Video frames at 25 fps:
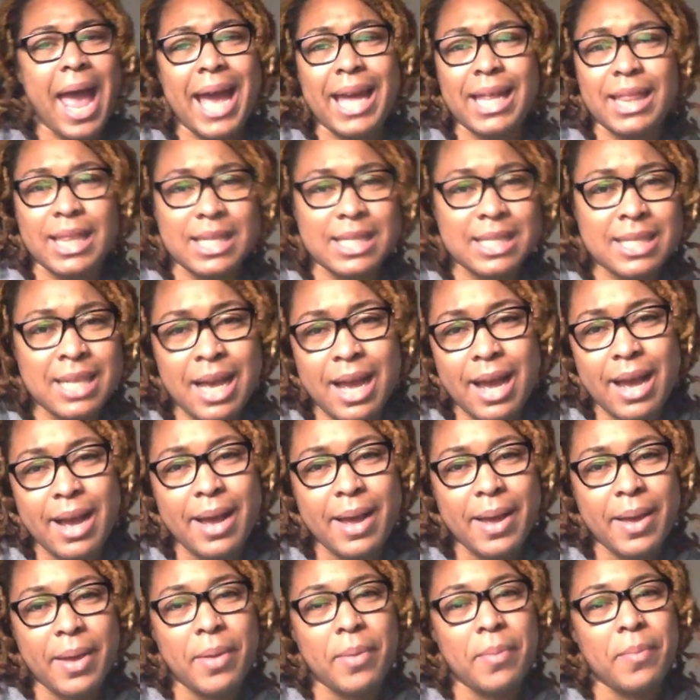At the
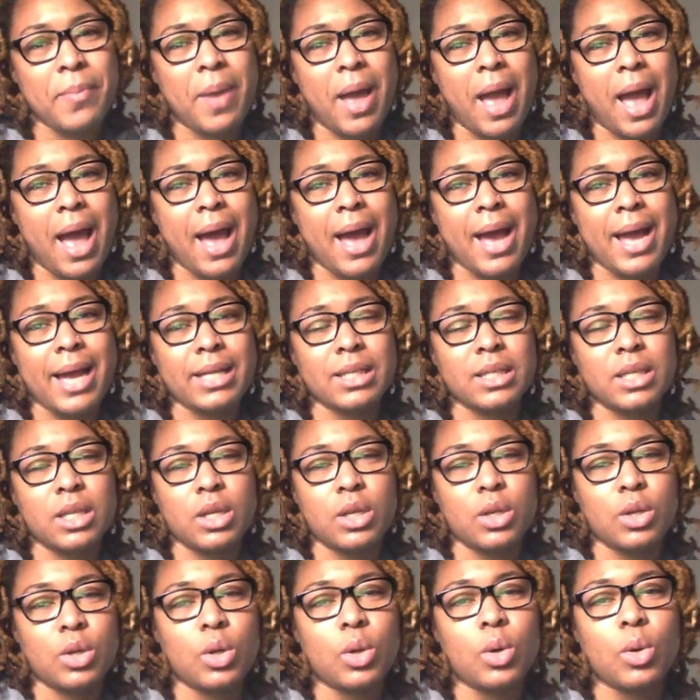time, I
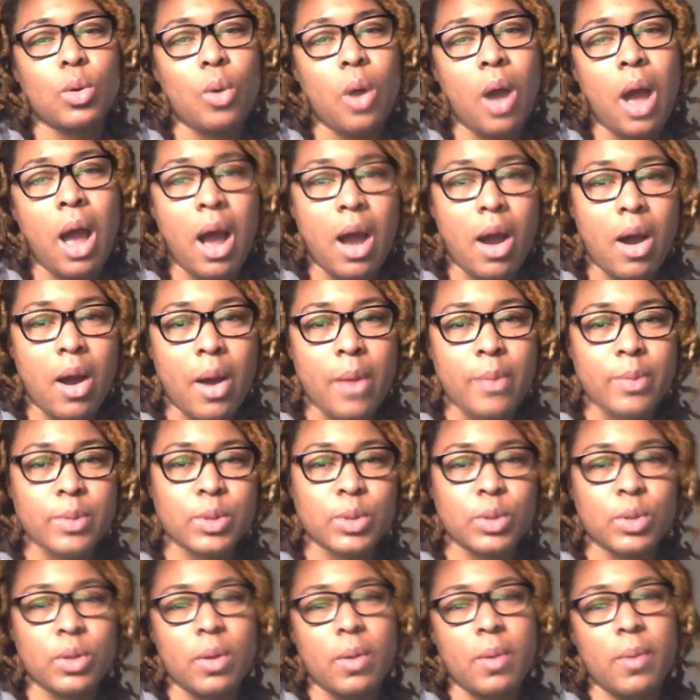didn't know how I
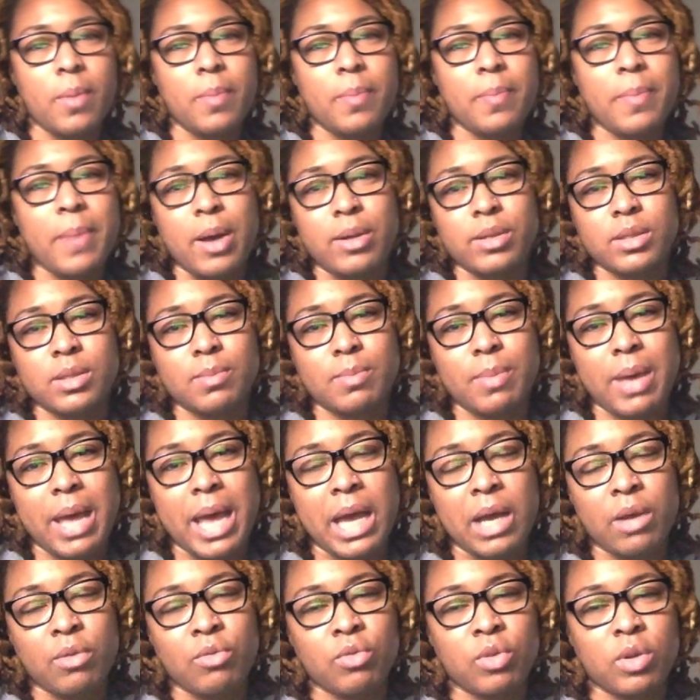was going to bounce
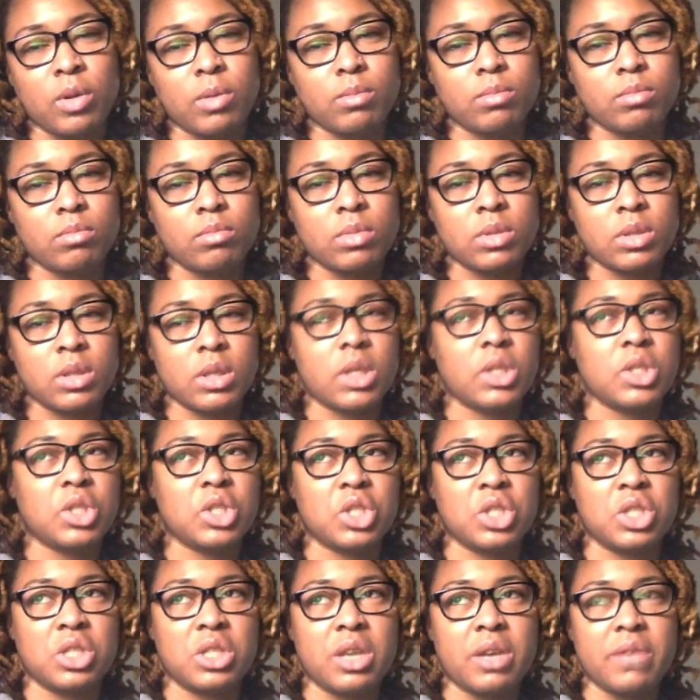back from
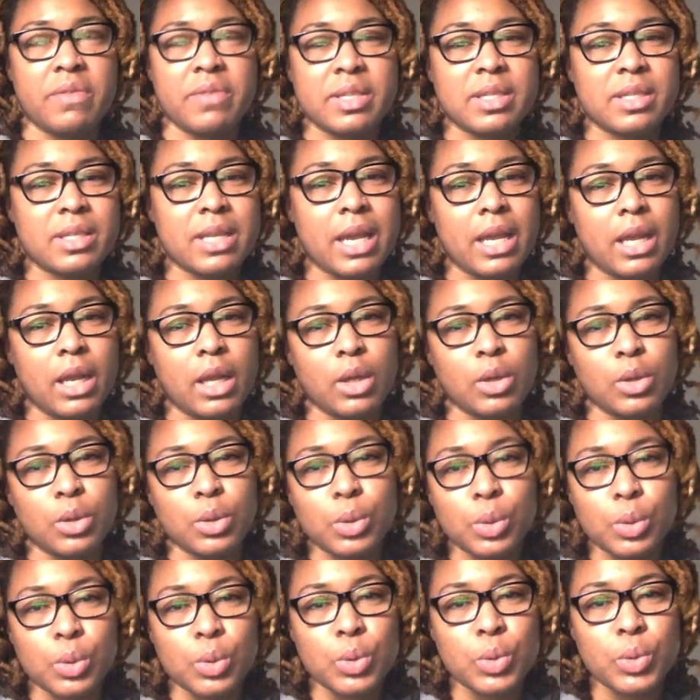such devastating
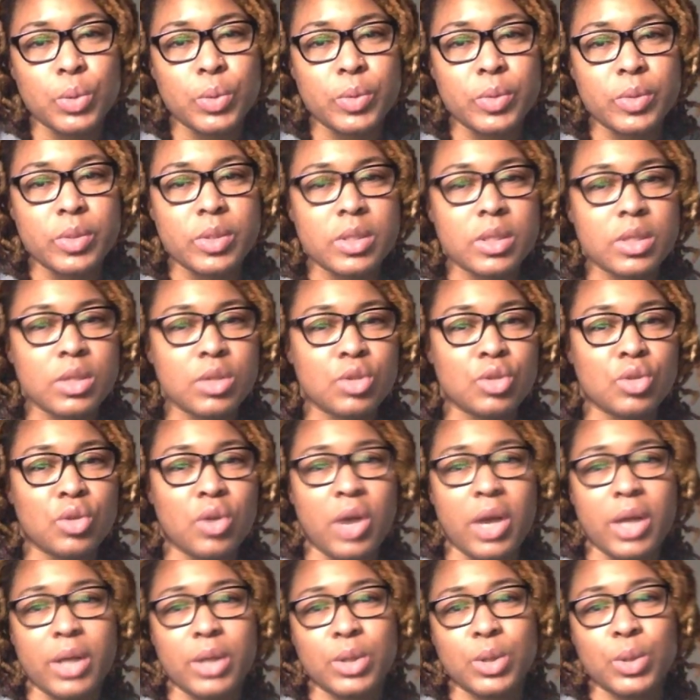news,
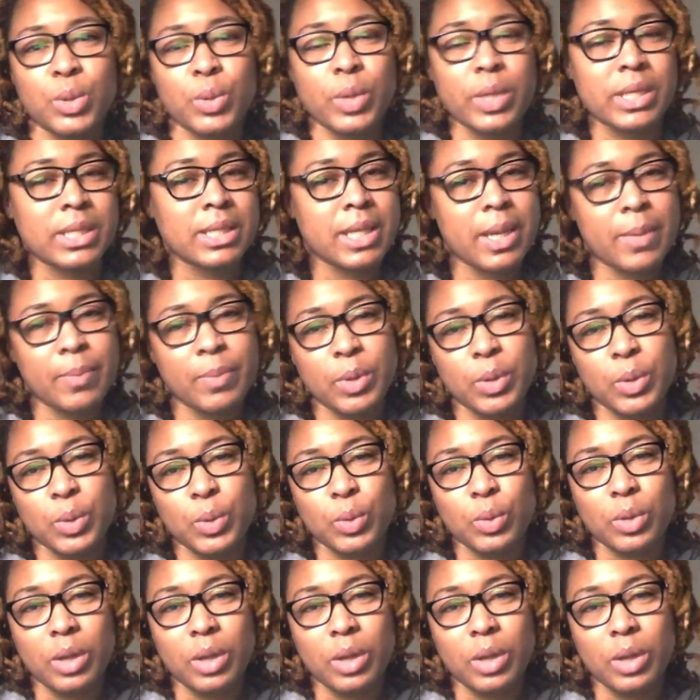trying to accept a new